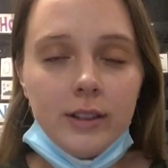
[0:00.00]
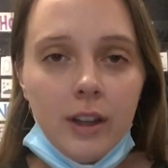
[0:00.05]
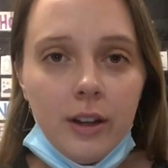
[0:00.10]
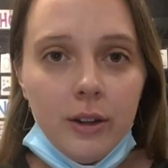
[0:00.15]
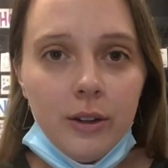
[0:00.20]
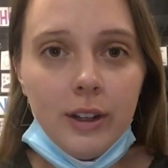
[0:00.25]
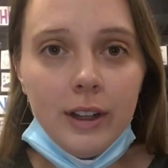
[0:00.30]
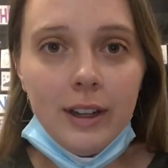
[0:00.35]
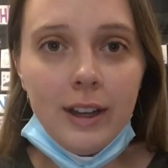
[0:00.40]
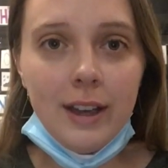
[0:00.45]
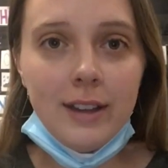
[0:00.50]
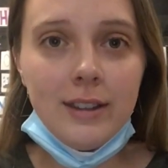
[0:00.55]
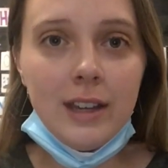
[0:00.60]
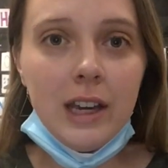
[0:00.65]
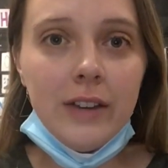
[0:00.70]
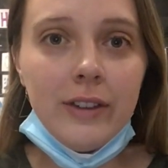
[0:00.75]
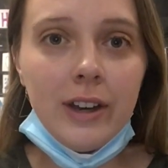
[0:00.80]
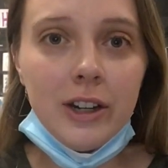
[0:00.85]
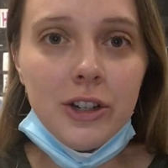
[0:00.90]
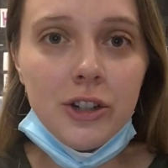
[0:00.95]
So in case I
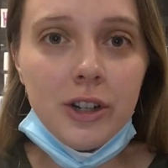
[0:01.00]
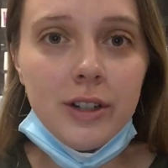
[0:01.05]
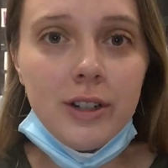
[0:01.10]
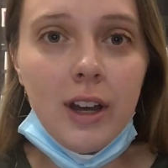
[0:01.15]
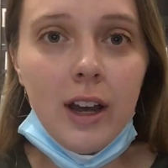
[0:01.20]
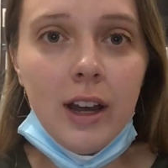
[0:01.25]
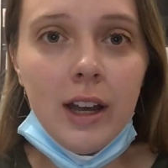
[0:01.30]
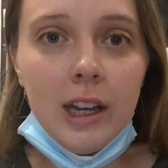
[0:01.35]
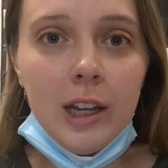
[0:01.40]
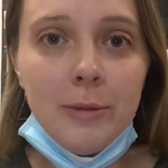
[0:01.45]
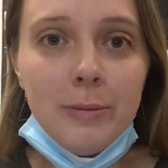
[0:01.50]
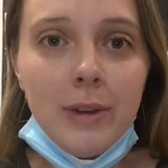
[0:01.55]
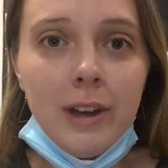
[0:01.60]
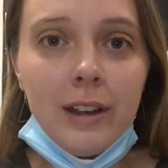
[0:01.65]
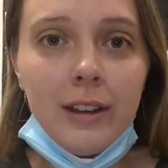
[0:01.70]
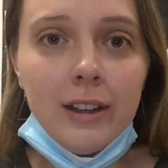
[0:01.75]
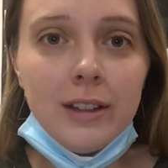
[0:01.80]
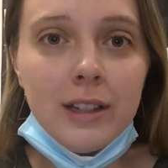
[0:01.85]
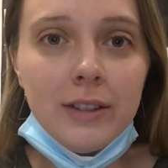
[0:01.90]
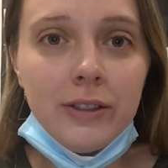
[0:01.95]
have extra time, I
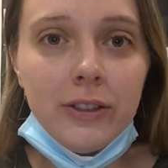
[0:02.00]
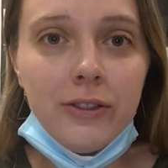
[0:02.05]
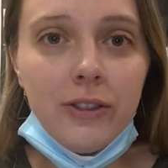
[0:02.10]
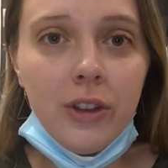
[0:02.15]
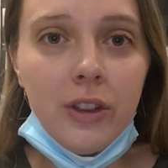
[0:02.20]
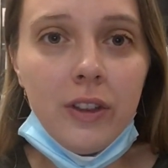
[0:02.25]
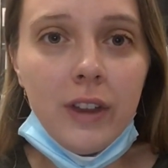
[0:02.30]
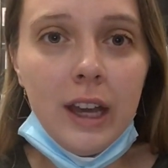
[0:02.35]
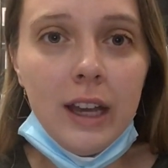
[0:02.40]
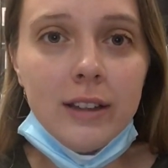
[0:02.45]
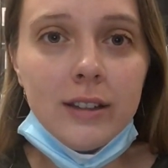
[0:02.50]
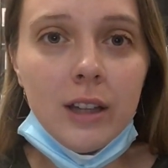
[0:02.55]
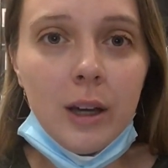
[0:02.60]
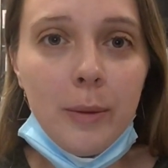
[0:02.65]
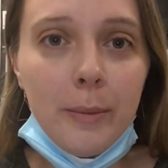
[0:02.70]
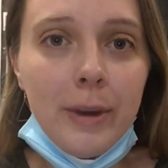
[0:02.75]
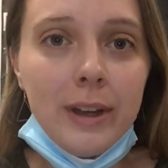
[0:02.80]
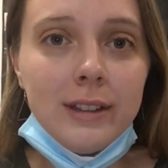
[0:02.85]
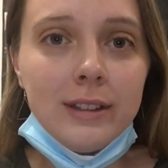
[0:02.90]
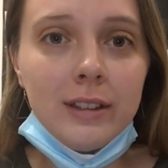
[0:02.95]
like to have a few things
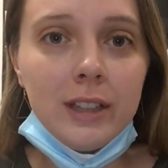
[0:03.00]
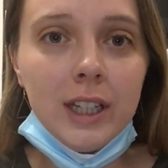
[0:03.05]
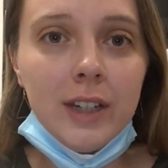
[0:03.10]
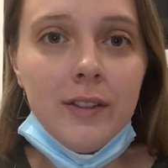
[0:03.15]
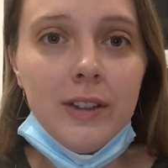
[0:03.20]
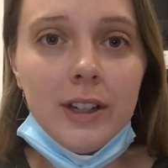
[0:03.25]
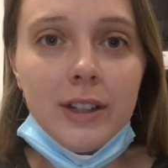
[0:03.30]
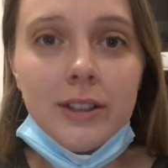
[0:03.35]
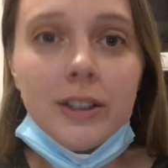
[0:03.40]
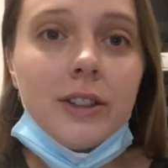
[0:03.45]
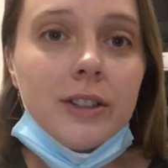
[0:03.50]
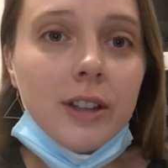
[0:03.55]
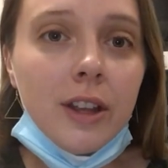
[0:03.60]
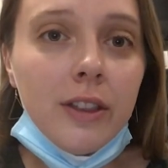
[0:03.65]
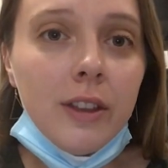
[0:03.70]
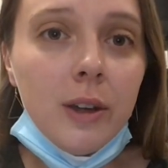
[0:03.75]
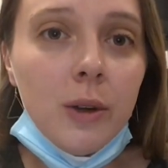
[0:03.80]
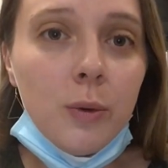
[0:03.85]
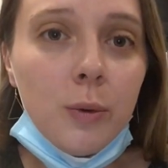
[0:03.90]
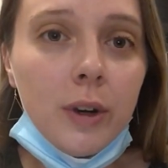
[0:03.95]
up my sleeve, because there's
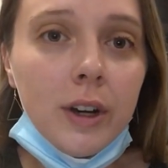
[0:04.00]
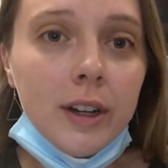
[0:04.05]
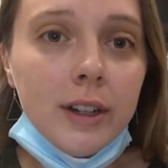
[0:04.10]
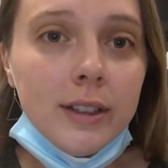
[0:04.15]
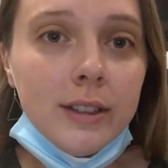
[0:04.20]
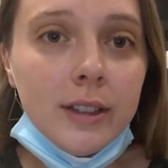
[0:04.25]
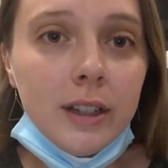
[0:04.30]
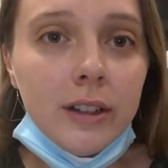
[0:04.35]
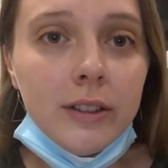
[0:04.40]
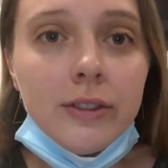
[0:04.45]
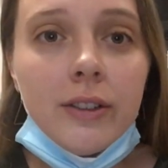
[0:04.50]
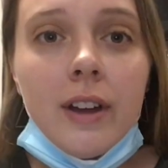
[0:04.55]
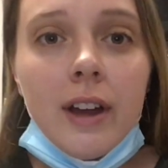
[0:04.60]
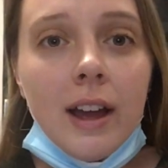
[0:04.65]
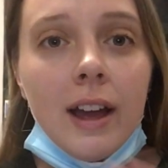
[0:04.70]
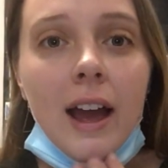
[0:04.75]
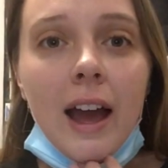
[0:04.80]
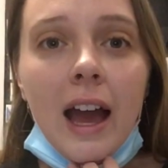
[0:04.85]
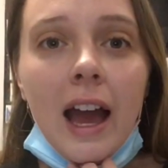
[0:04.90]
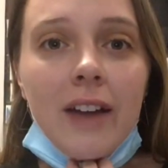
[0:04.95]
nothing worse of
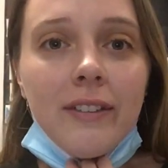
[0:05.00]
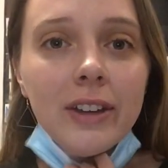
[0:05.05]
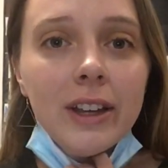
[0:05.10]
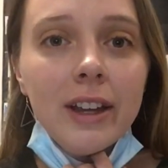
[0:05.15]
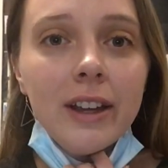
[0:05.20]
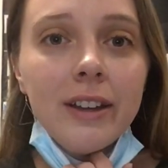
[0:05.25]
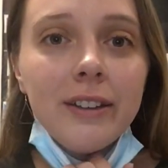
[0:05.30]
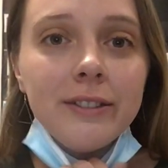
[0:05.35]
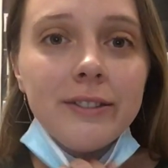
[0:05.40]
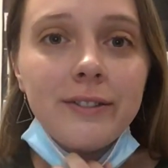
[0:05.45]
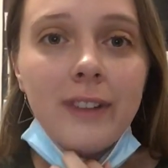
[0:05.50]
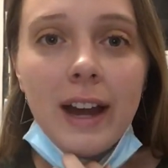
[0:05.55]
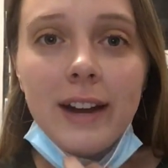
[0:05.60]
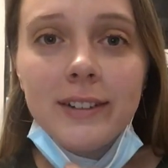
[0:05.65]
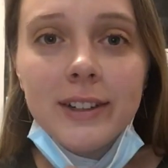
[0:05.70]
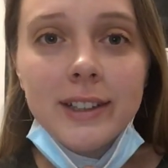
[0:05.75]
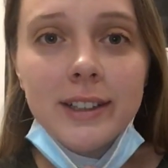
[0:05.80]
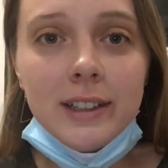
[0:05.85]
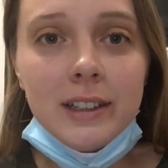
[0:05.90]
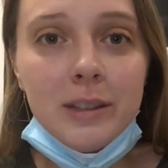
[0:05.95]
having 5
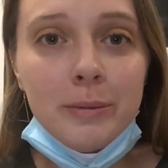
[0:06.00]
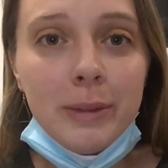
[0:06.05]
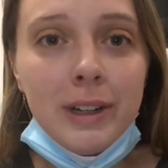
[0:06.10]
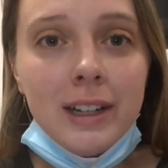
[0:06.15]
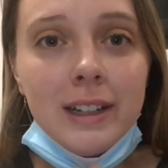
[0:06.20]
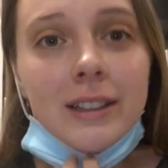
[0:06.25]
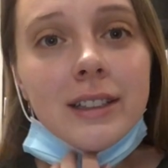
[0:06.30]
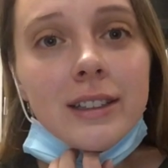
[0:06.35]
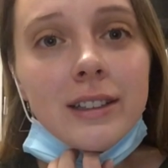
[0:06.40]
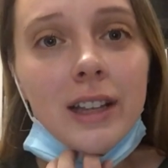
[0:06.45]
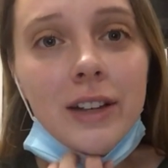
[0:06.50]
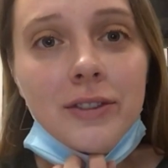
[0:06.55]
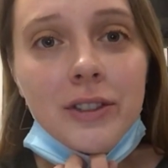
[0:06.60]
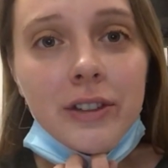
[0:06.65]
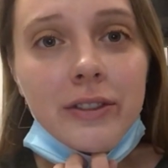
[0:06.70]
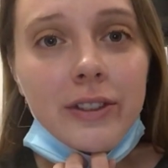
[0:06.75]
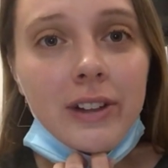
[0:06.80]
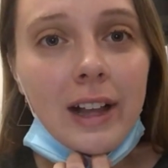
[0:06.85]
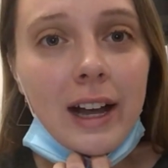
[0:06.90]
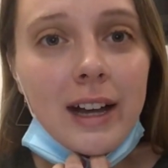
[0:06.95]
or 6 minutes left
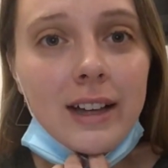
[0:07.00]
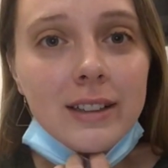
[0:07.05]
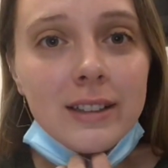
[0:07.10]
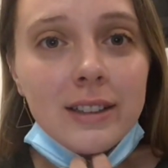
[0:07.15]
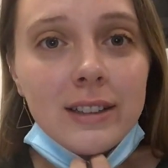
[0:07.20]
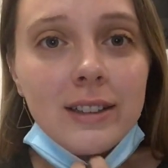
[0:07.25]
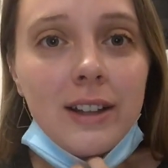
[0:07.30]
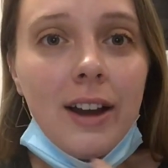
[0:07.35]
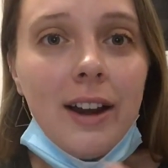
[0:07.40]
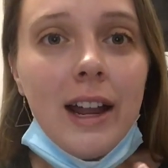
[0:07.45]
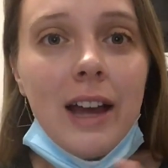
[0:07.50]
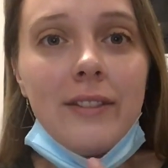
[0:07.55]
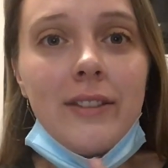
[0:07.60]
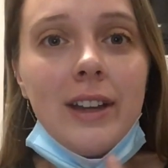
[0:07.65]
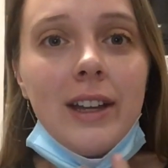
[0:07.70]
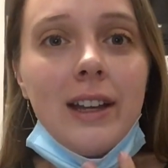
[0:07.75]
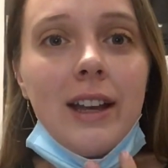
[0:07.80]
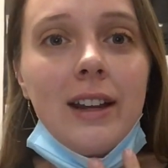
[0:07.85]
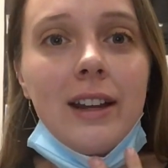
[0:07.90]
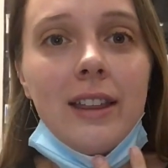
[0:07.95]
of class and not
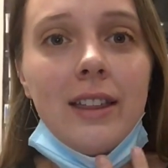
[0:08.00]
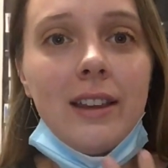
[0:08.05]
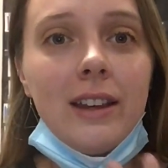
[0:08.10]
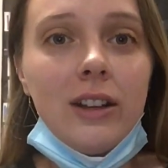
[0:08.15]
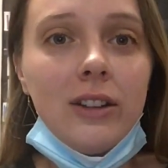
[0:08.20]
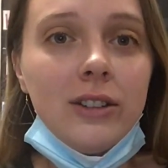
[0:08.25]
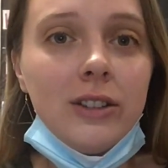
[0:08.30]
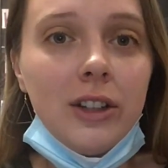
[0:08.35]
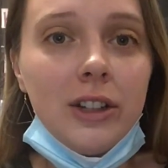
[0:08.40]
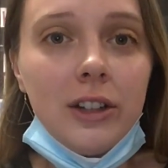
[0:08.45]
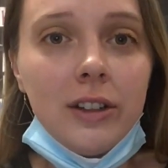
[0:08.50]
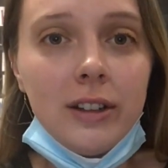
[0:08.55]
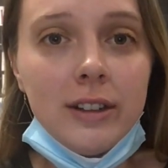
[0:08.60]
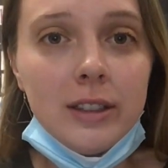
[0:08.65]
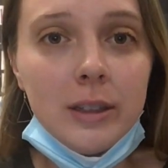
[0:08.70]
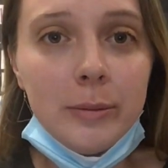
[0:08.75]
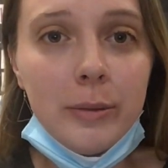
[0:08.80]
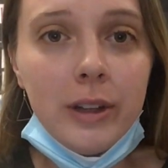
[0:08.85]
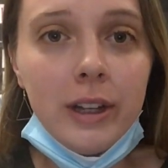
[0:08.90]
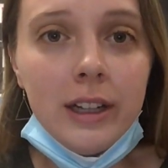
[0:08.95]
having anything else on your
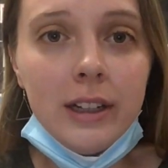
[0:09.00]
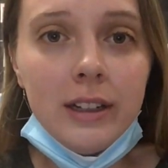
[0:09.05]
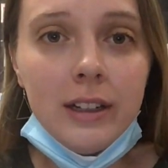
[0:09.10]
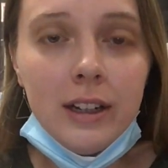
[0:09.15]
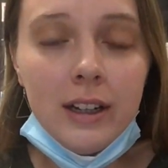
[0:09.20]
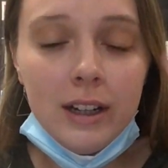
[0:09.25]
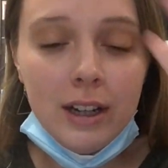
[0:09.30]
lesson plan.